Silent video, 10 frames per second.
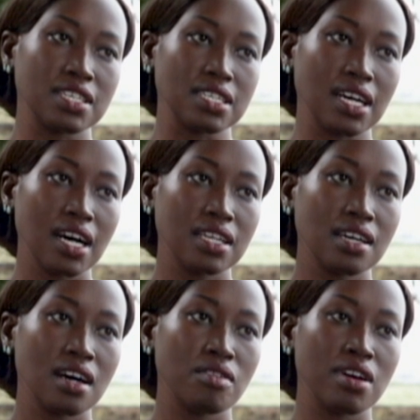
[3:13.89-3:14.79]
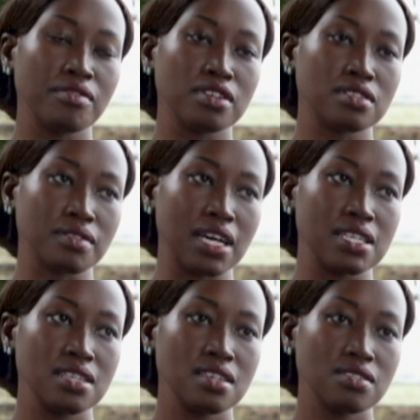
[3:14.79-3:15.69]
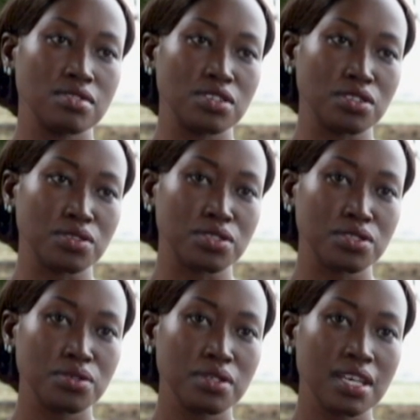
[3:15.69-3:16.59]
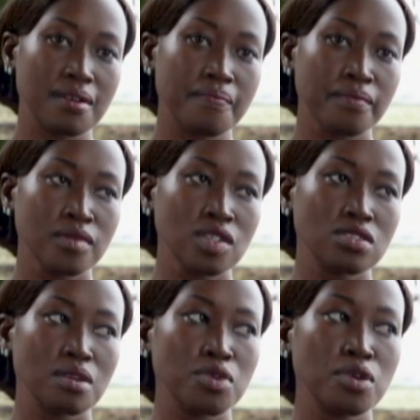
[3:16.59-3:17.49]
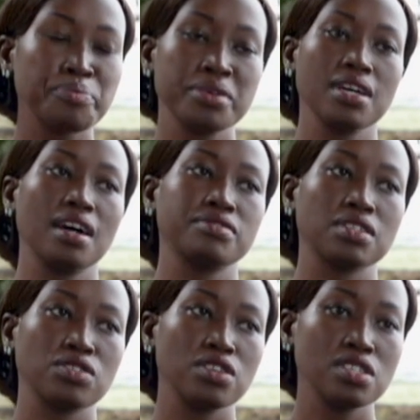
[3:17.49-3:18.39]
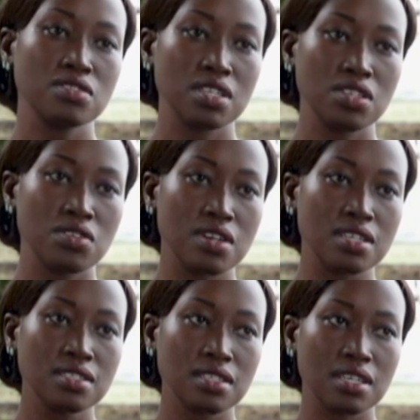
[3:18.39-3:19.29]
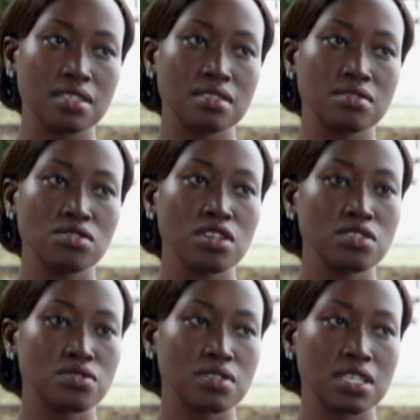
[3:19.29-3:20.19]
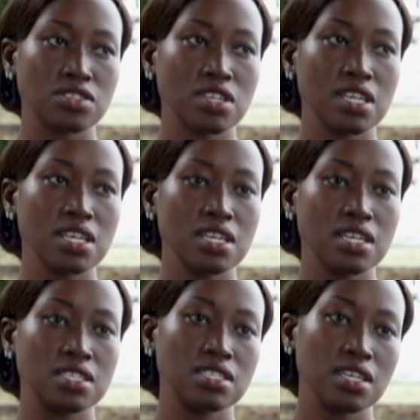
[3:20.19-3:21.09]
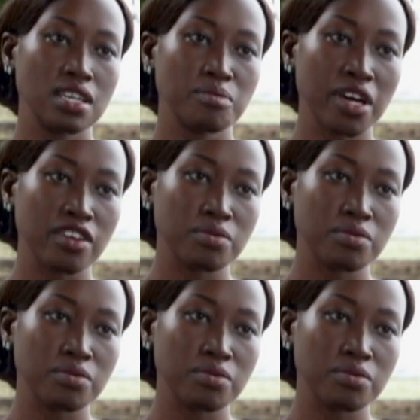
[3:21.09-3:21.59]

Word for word: is getting harder. We have a lot of ideas. We don't know what to do with them. So I'm hoping after going to the US and going through the training and sharing my